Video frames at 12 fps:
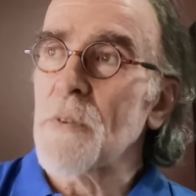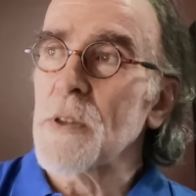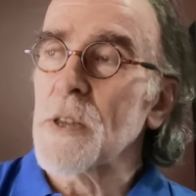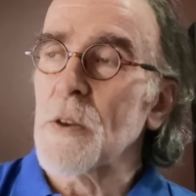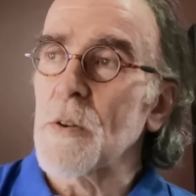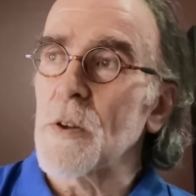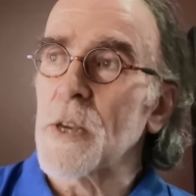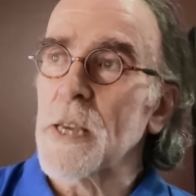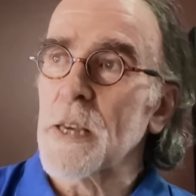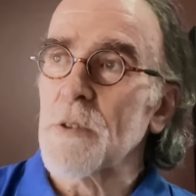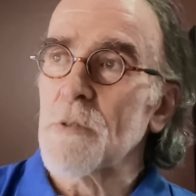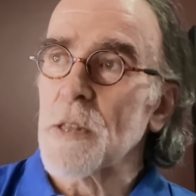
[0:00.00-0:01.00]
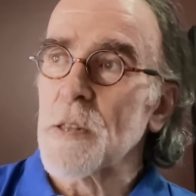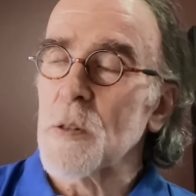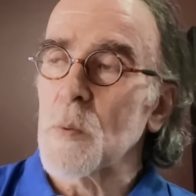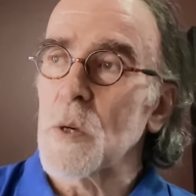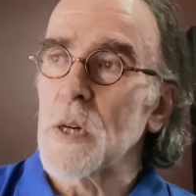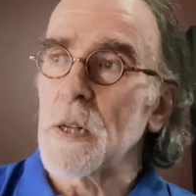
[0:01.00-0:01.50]
you know looking at the rest of
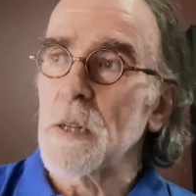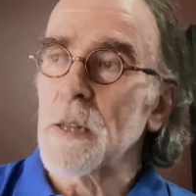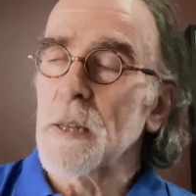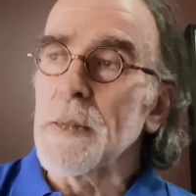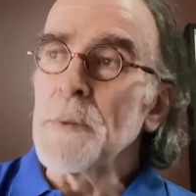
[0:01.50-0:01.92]
the world,